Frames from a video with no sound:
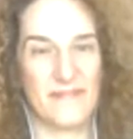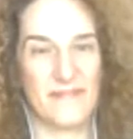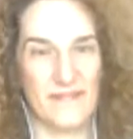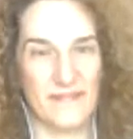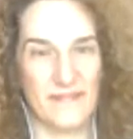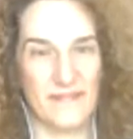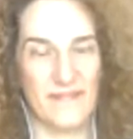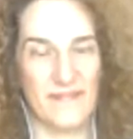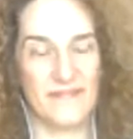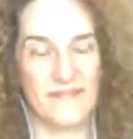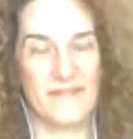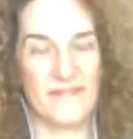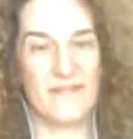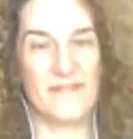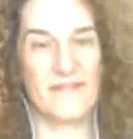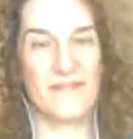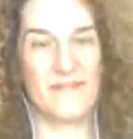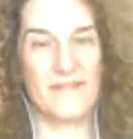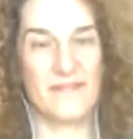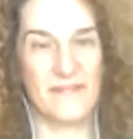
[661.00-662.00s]

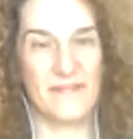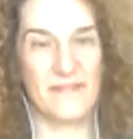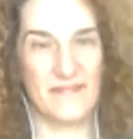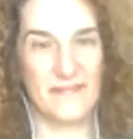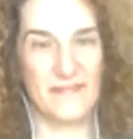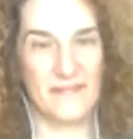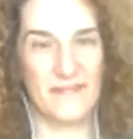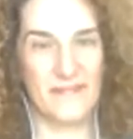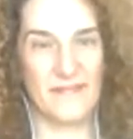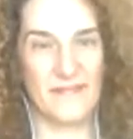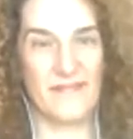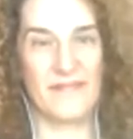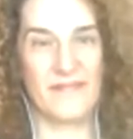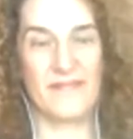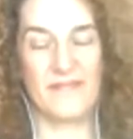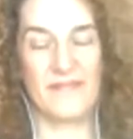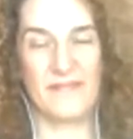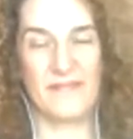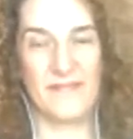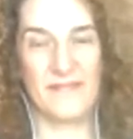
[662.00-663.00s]

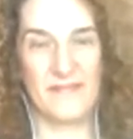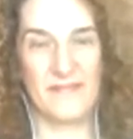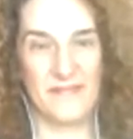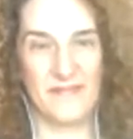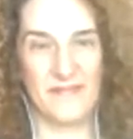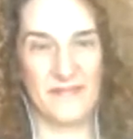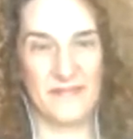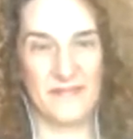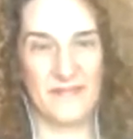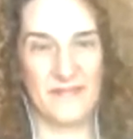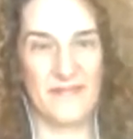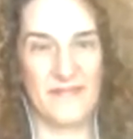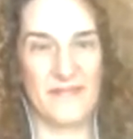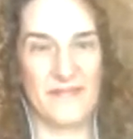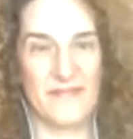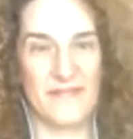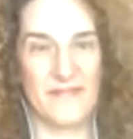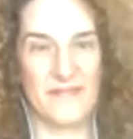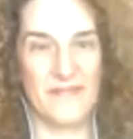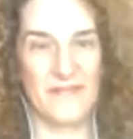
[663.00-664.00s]

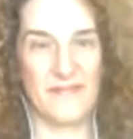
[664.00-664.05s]
No words are spoken by the person on screen.